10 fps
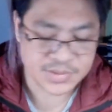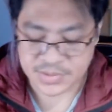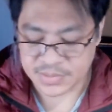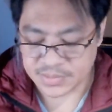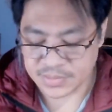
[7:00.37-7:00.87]

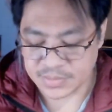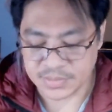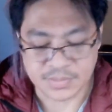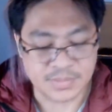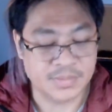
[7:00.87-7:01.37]

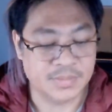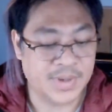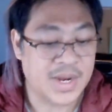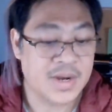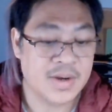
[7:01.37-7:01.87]
to
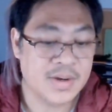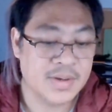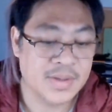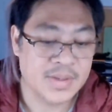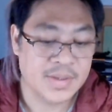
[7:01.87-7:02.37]
where?
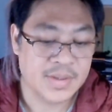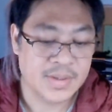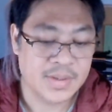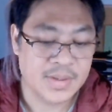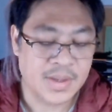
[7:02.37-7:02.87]

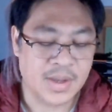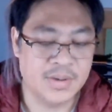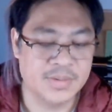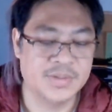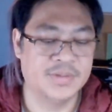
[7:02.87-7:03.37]

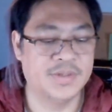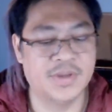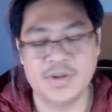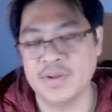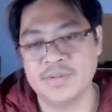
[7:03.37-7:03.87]
Oh,
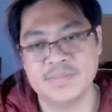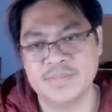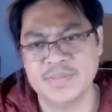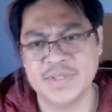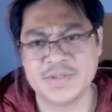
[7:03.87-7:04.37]
no,
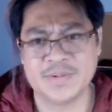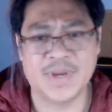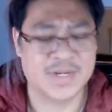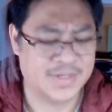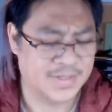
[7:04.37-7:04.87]
that's
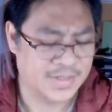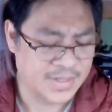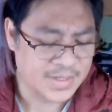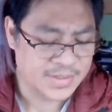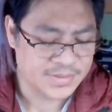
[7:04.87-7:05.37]
correct.
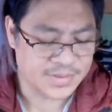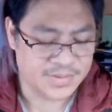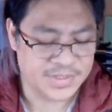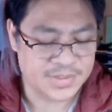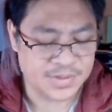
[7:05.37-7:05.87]
So
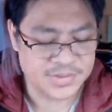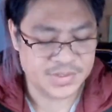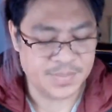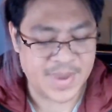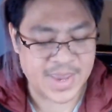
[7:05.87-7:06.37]
this goes to
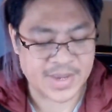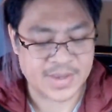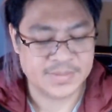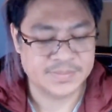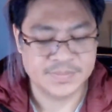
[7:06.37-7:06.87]
the back,
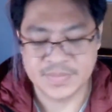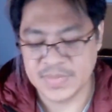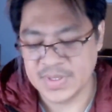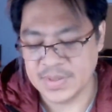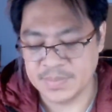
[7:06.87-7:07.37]

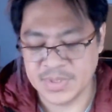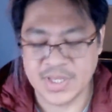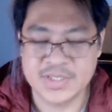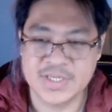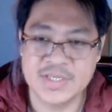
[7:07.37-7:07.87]

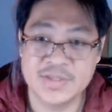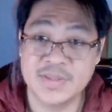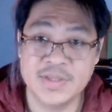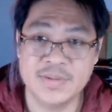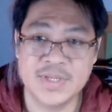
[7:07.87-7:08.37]
plugs into
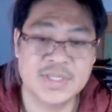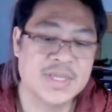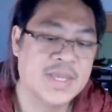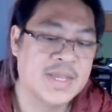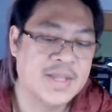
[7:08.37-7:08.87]
the unit.
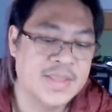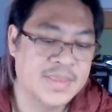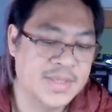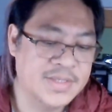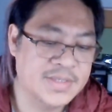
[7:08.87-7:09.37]

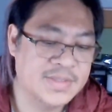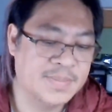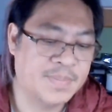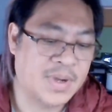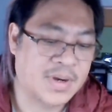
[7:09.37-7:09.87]
This is
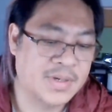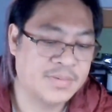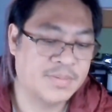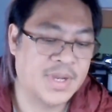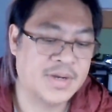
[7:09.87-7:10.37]
the
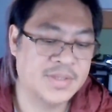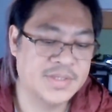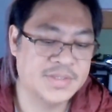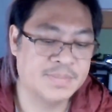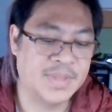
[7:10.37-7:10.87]
part where
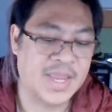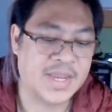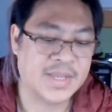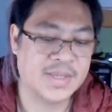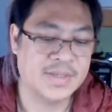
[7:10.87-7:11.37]
this is
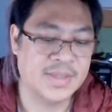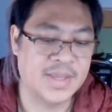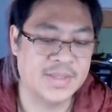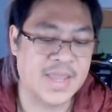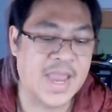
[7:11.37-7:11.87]
black.
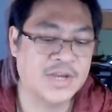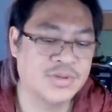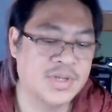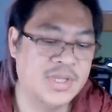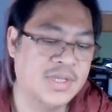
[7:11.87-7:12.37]

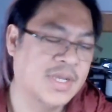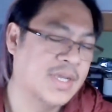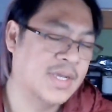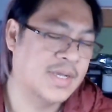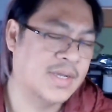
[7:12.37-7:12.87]
Actually,
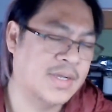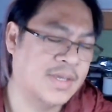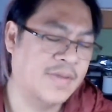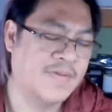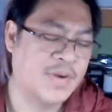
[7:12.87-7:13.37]

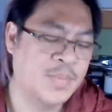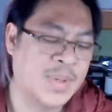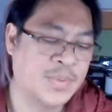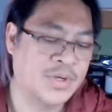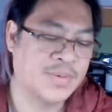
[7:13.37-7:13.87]
if I
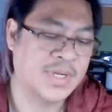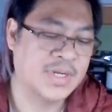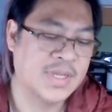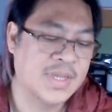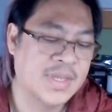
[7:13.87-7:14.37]
remember it
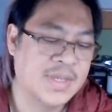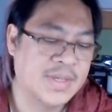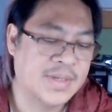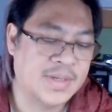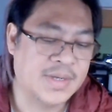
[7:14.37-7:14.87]
right,
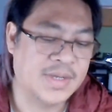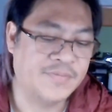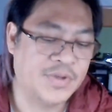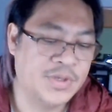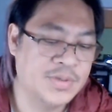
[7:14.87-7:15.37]

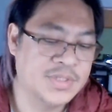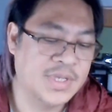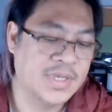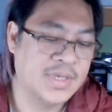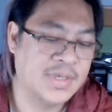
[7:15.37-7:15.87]
if you're
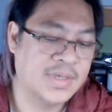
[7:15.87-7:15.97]
using